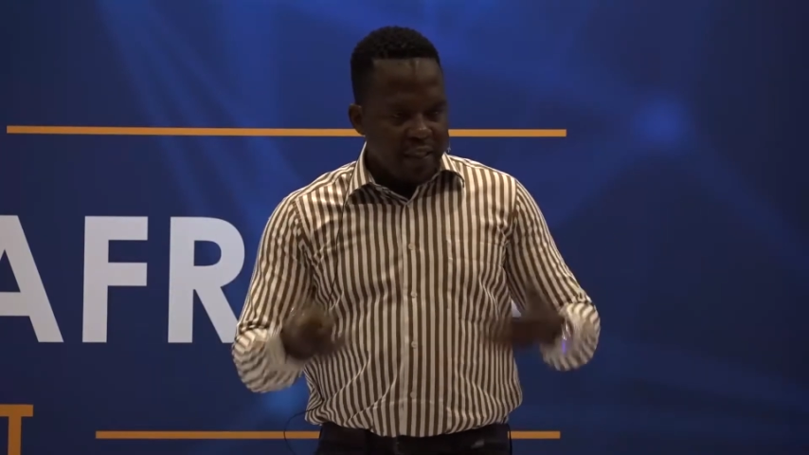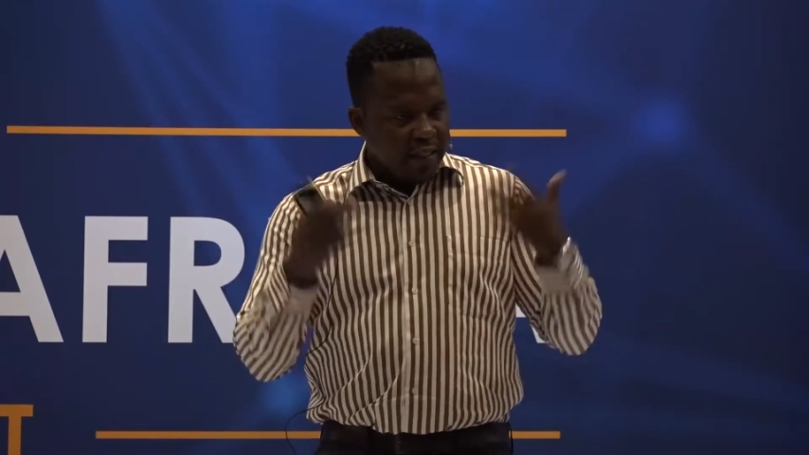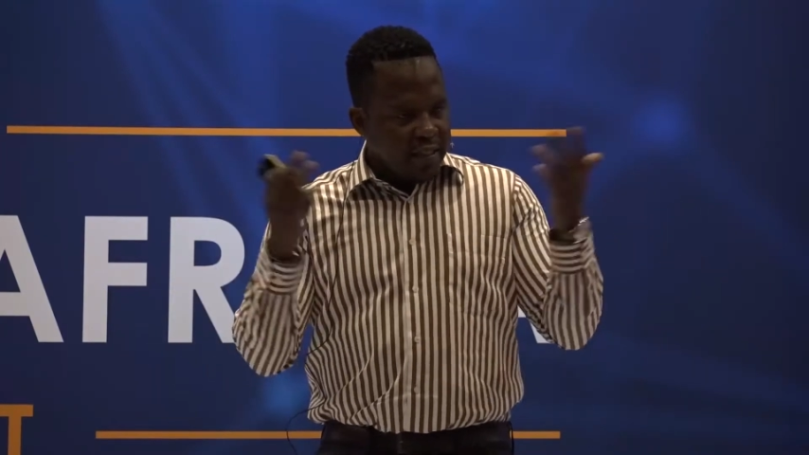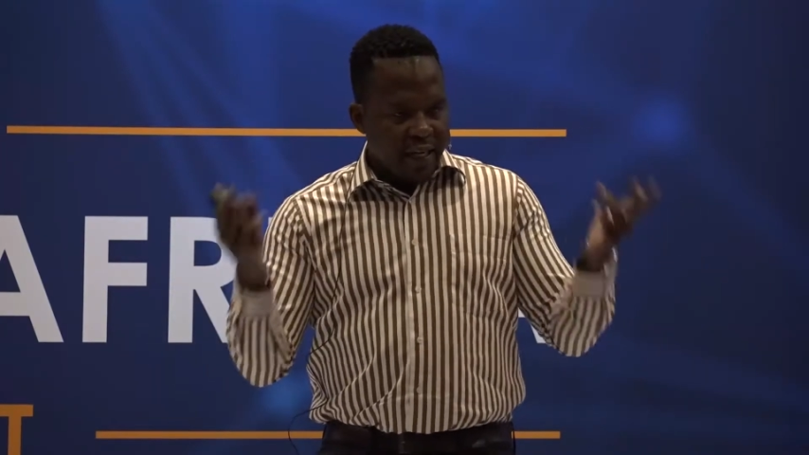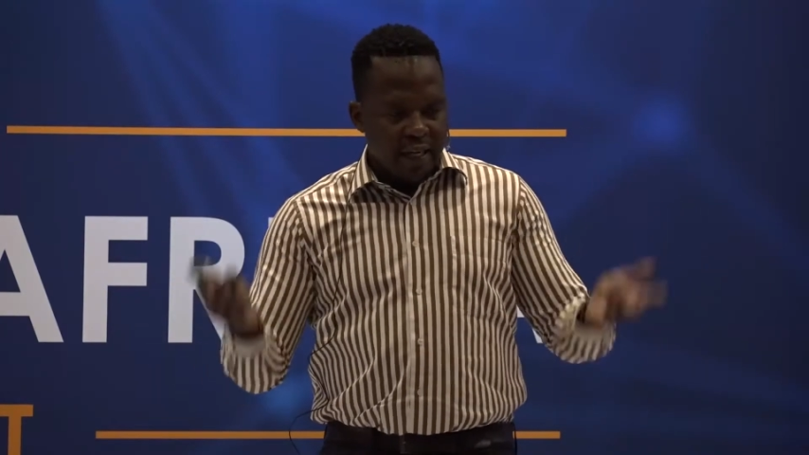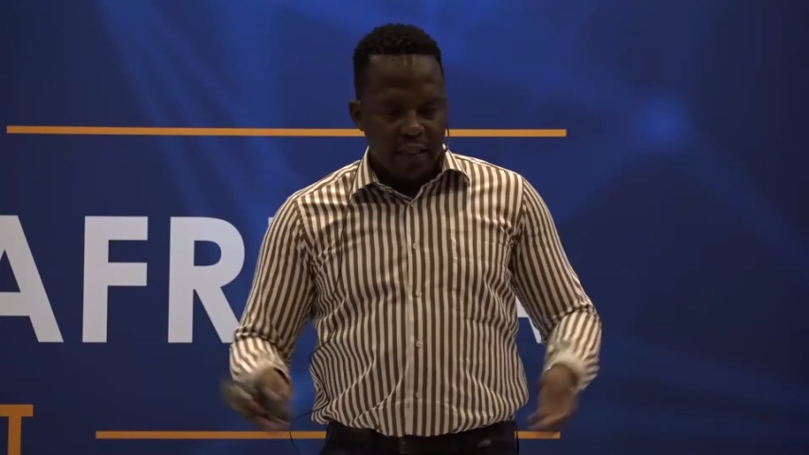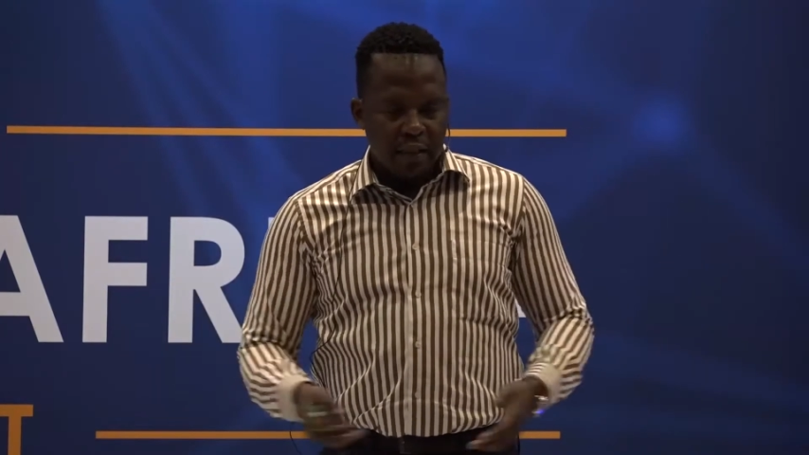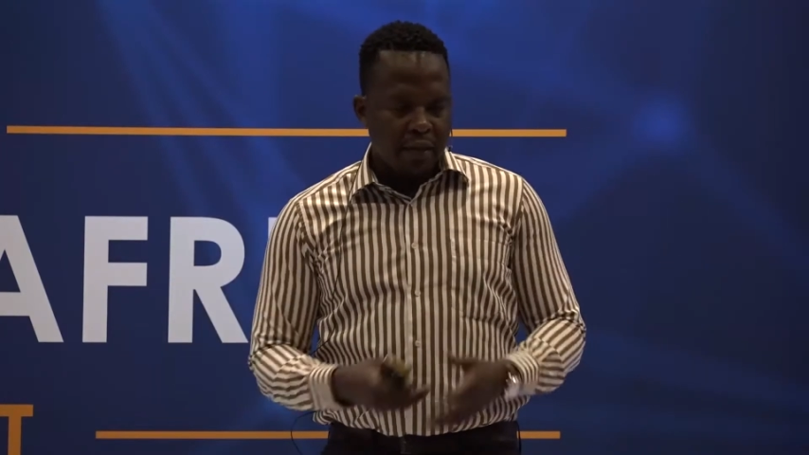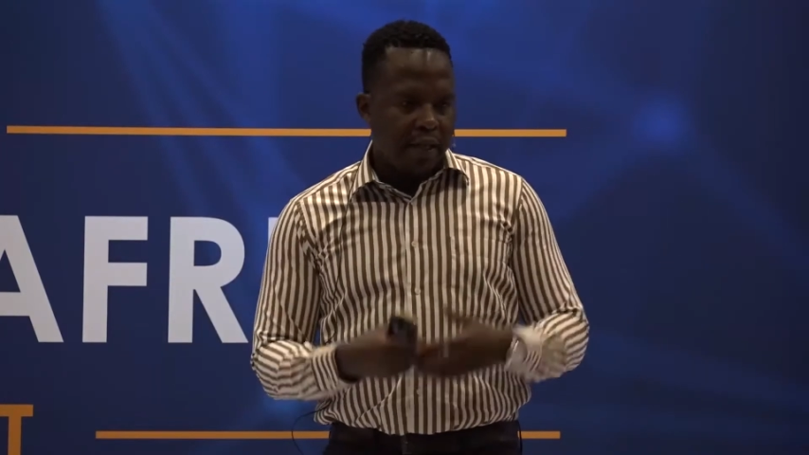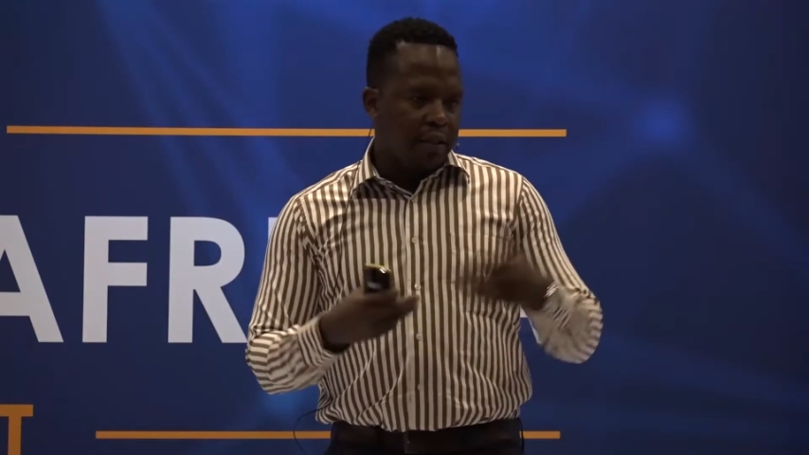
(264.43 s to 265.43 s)
10 seconds
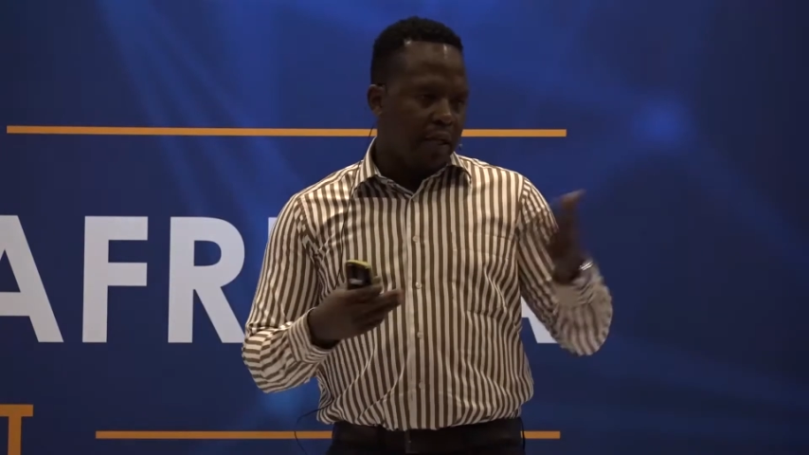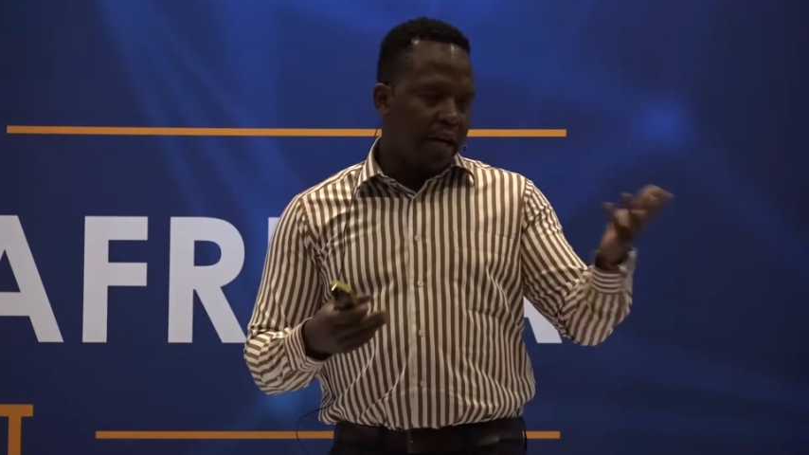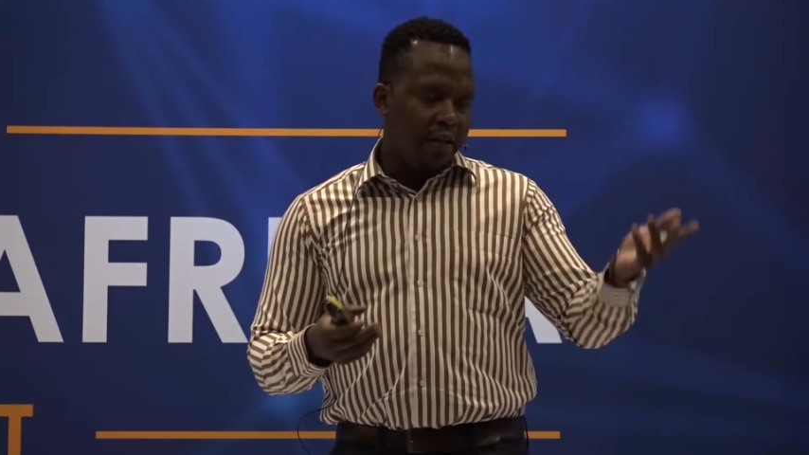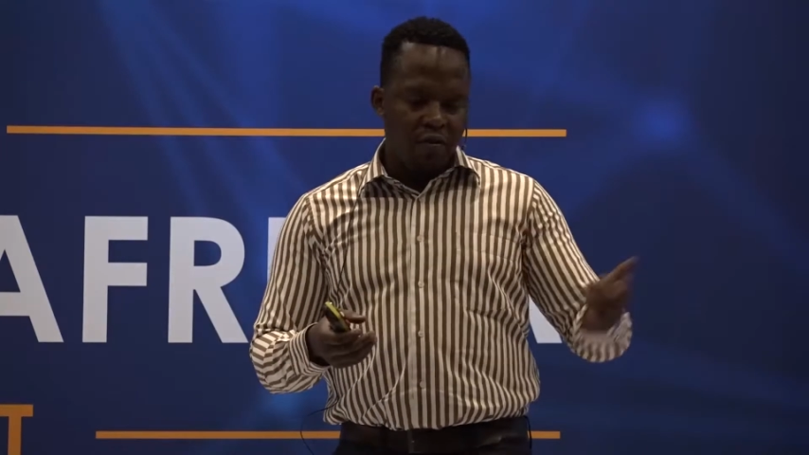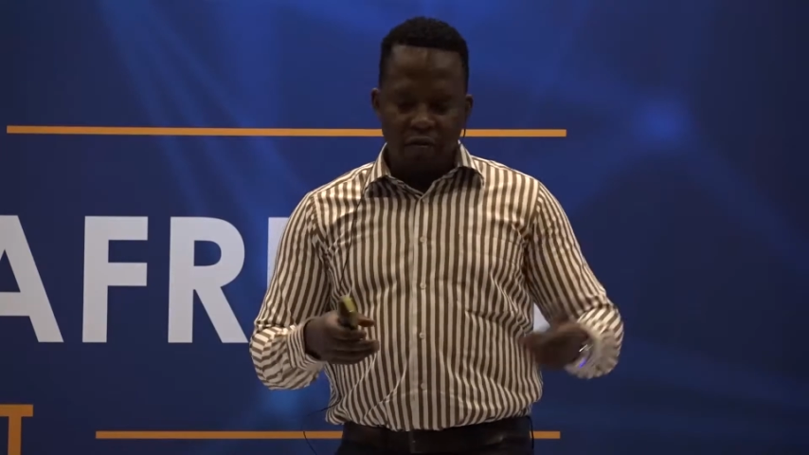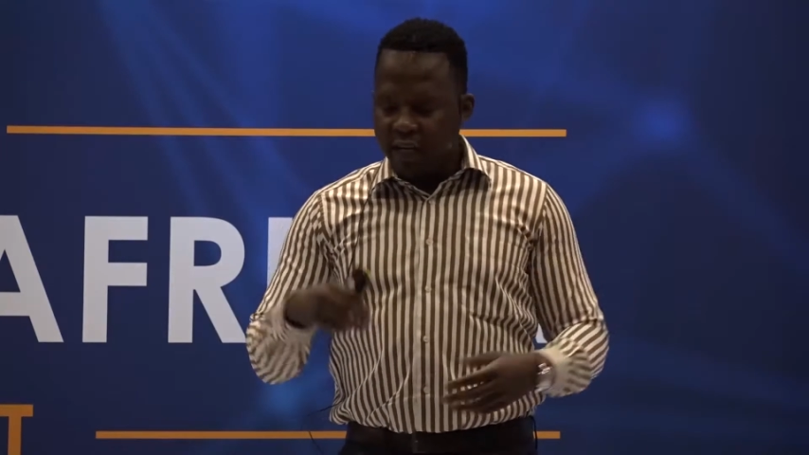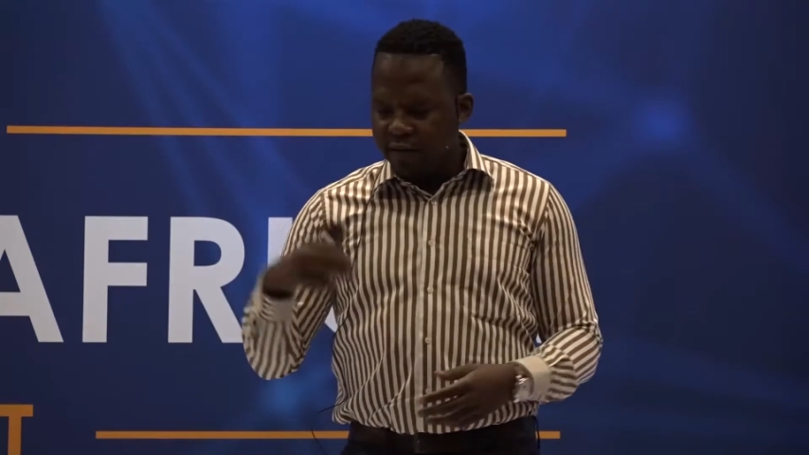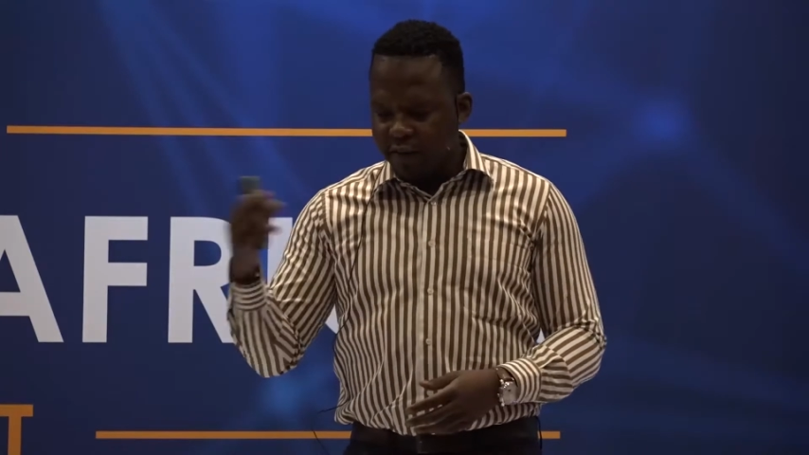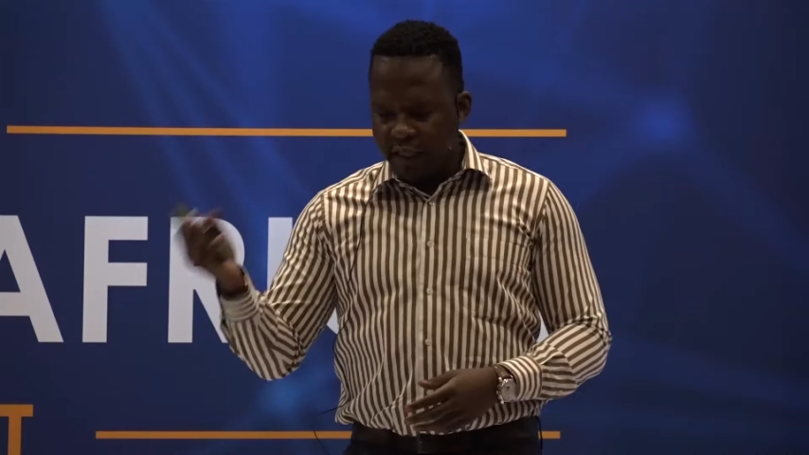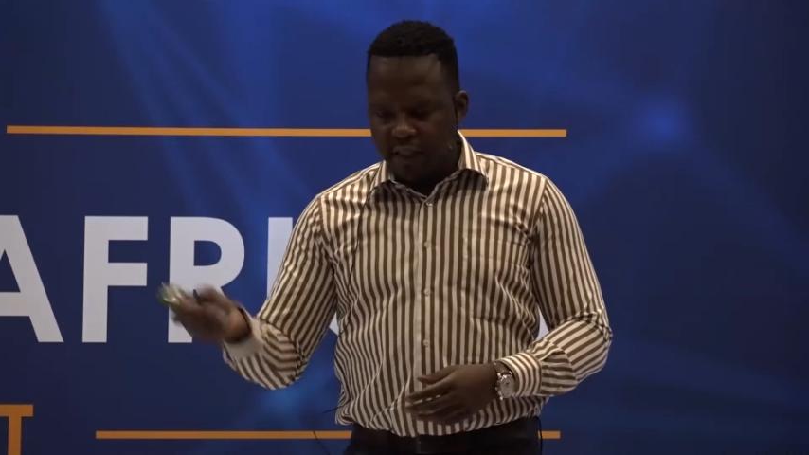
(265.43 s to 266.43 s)
about how you're
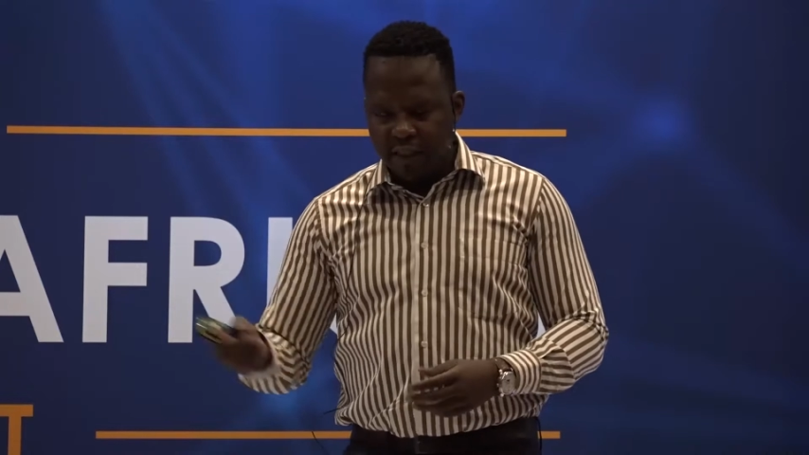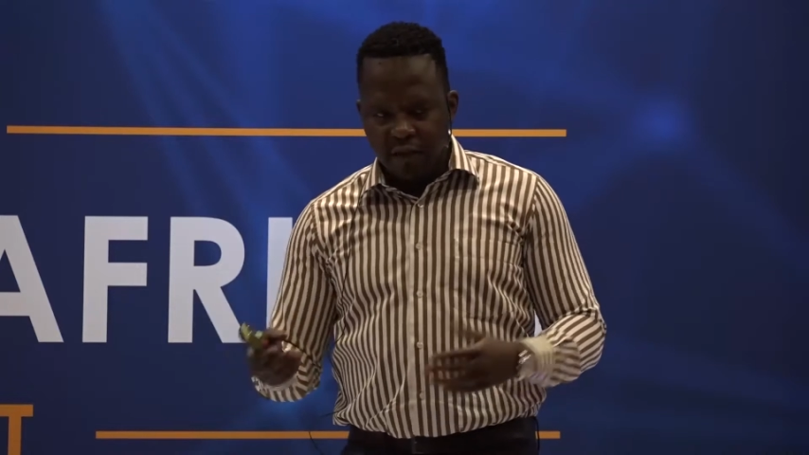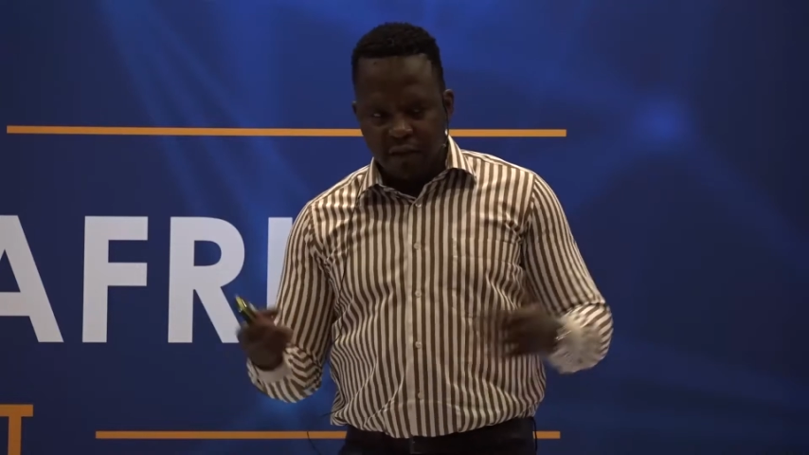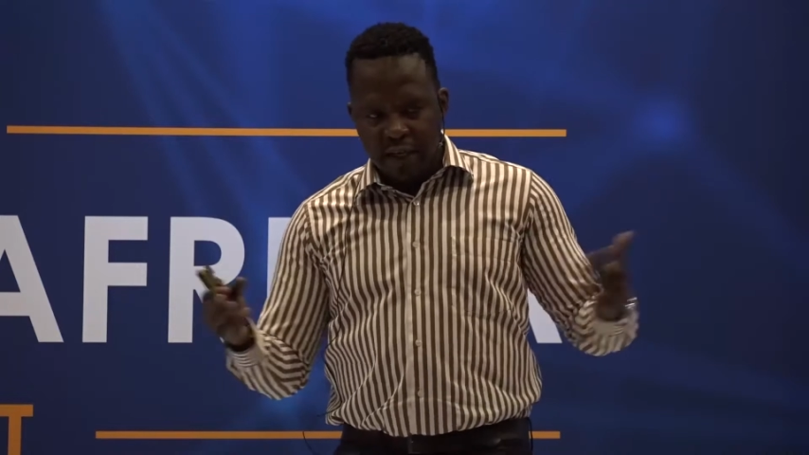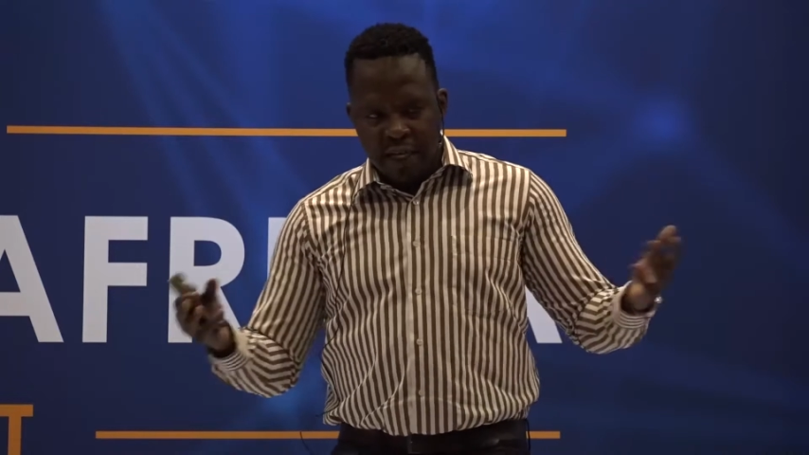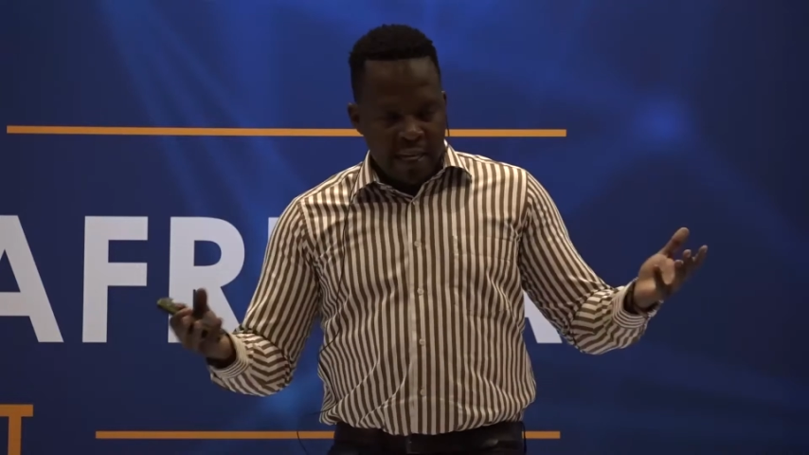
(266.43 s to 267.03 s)
driving, etc.